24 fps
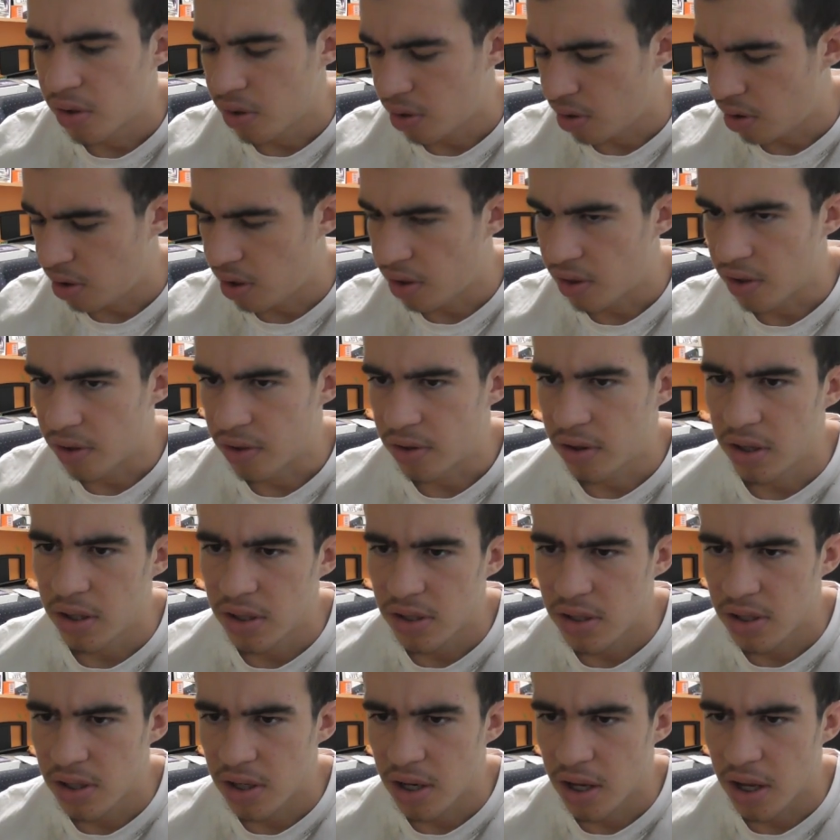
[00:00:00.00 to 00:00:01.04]
Neither
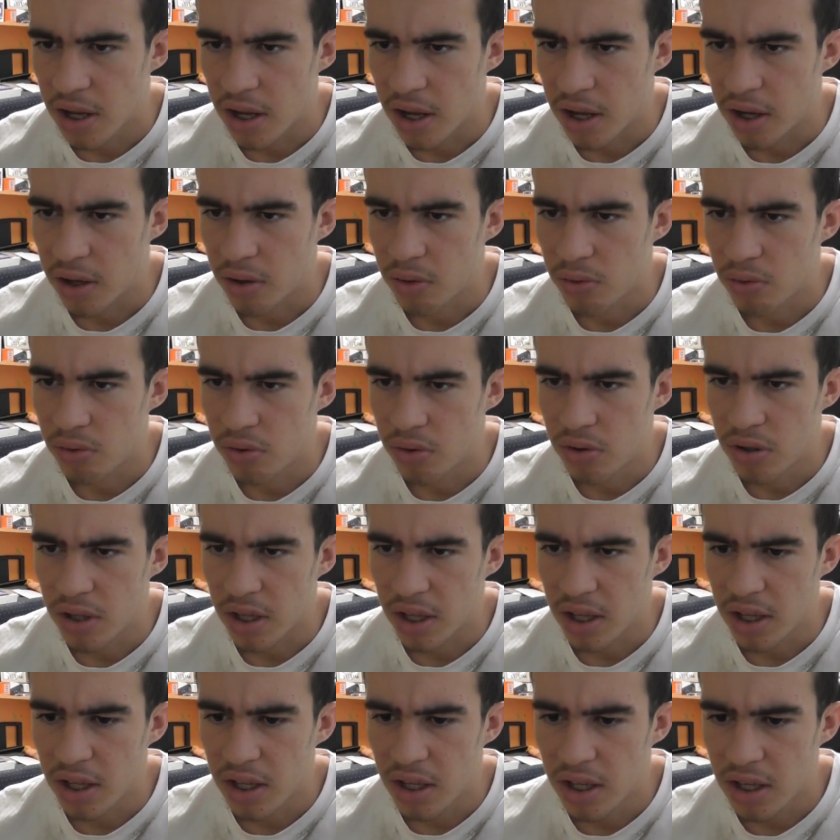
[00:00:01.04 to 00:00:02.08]
this. I could
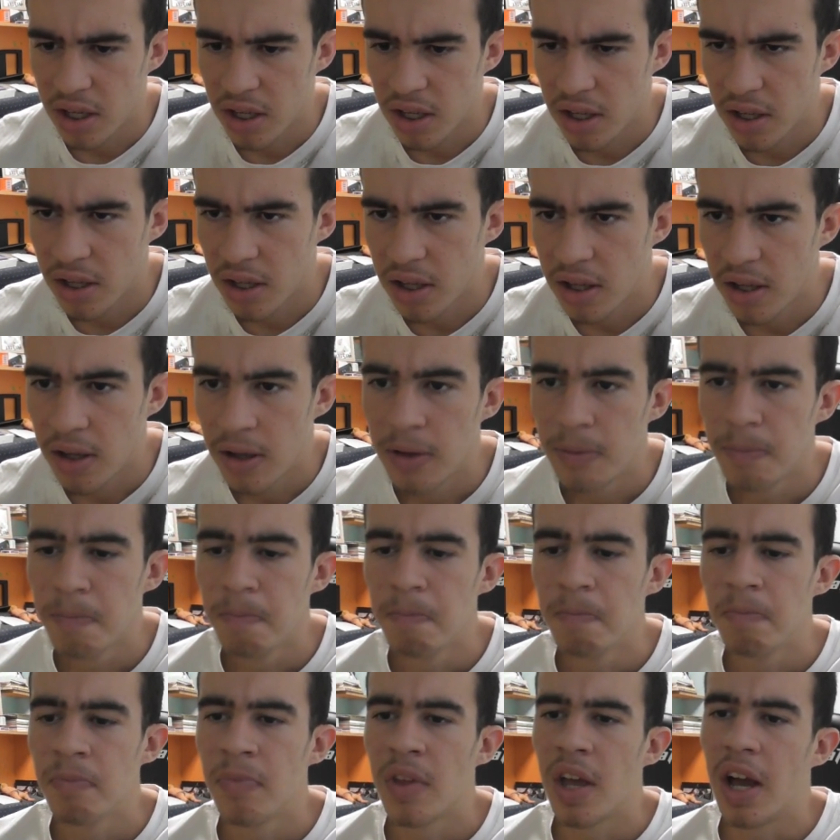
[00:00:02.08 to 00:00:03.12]
take.
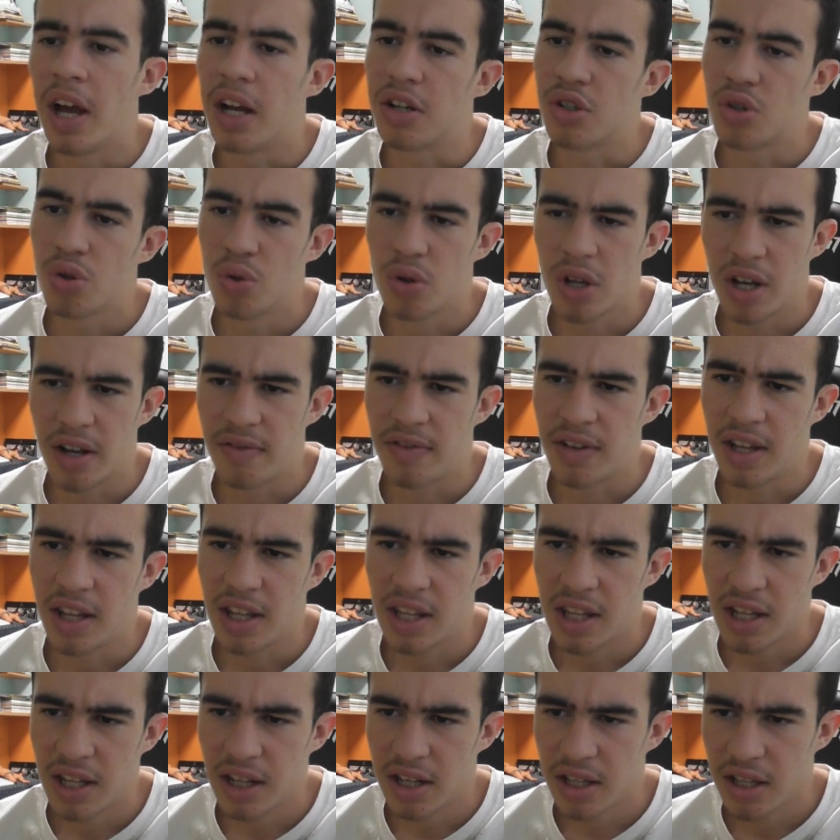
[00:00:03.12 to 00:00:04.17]
I should have
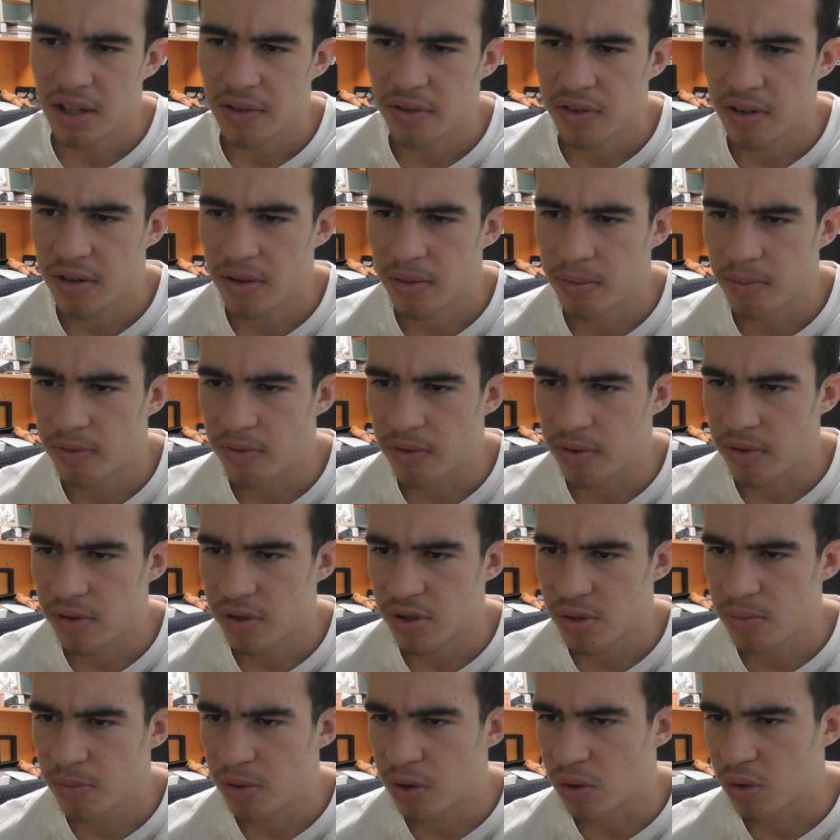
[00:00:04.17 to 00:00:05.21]
taken
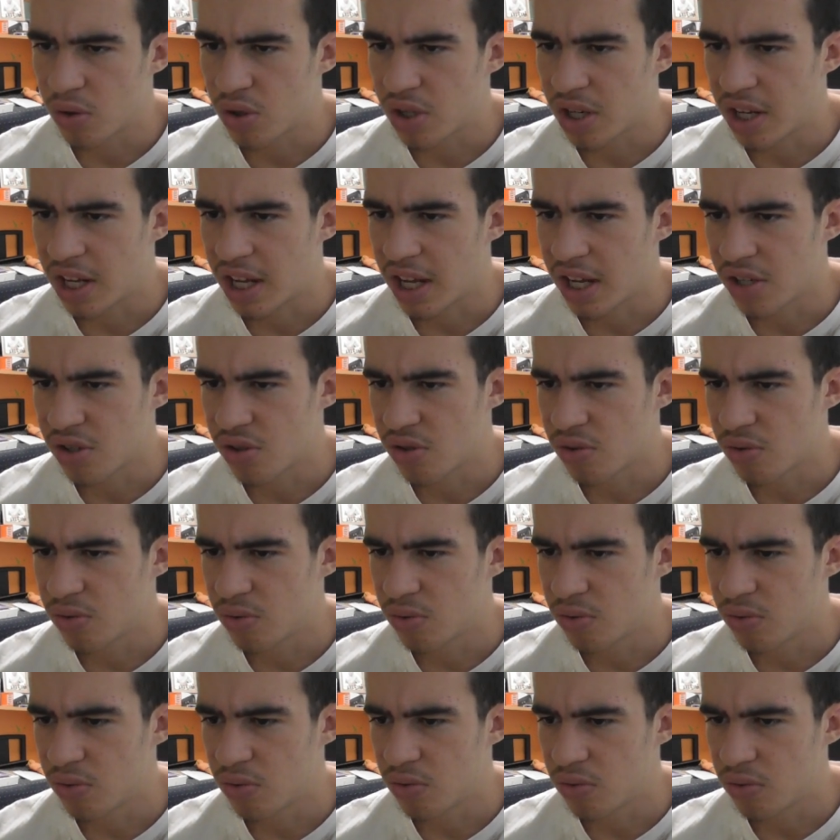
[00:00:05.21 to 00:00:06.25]
first, because he has
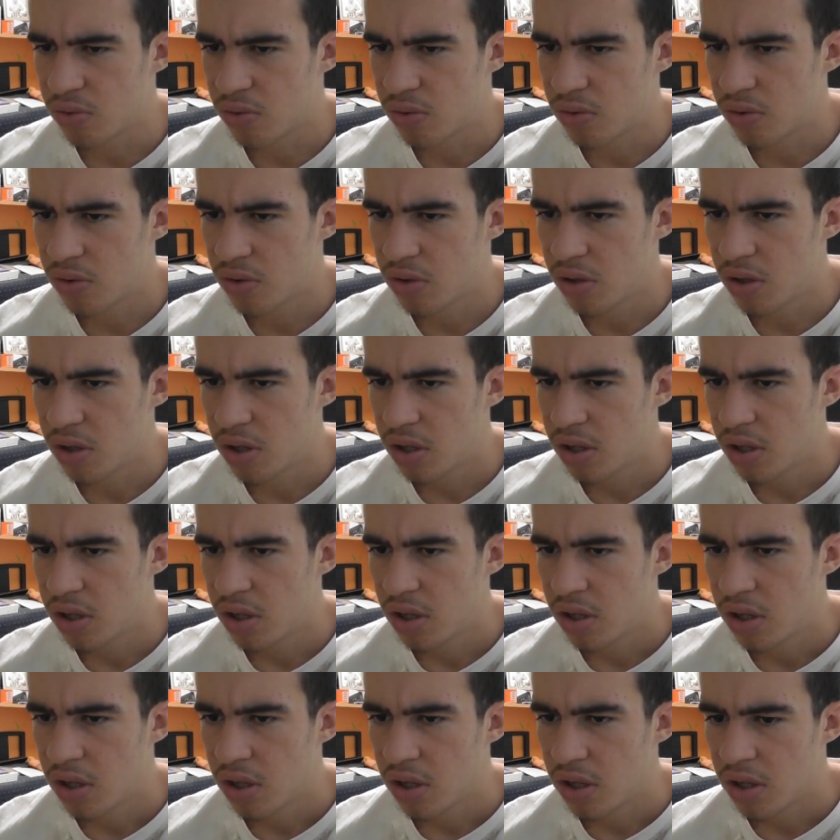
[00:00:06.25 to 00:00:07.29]
to
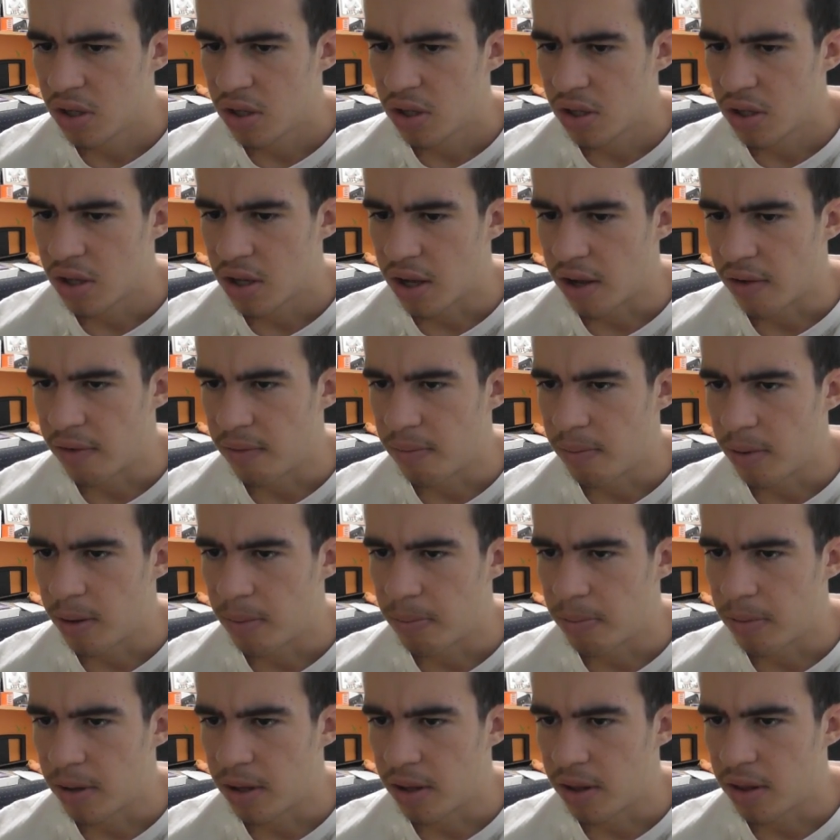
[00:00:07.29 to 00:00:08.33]
have
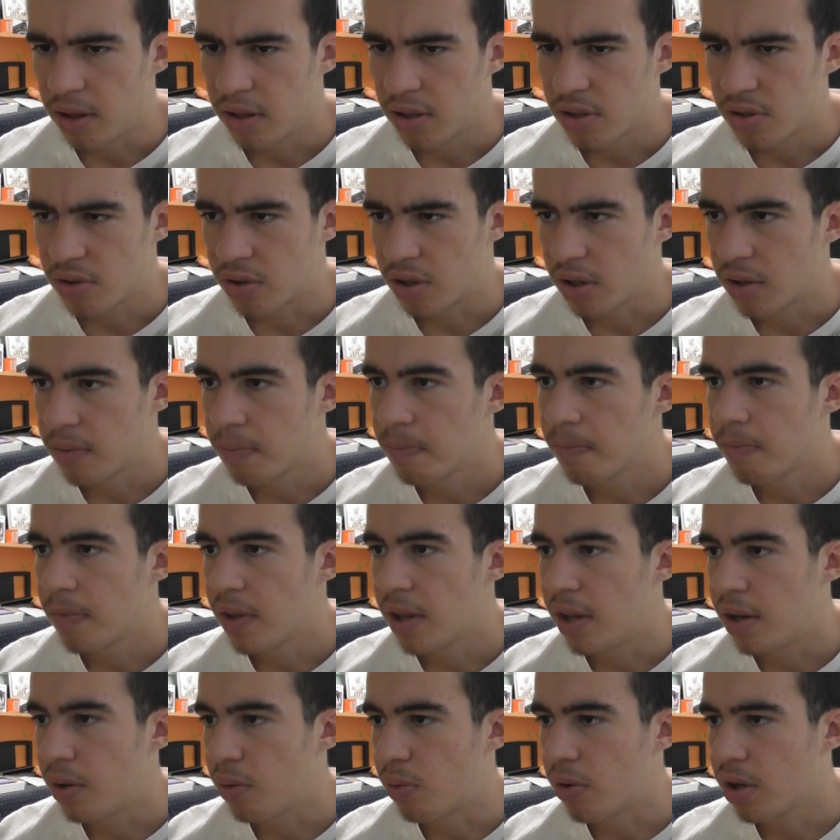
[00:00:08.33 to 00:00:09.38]
play this, okay.
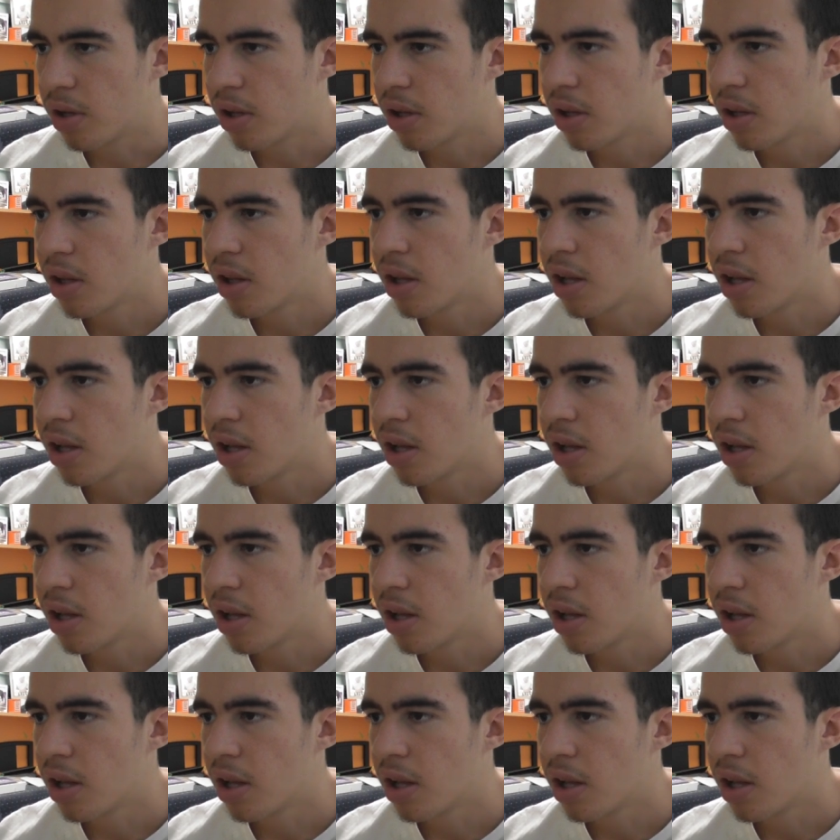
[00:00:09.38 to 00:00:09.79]
Anyway,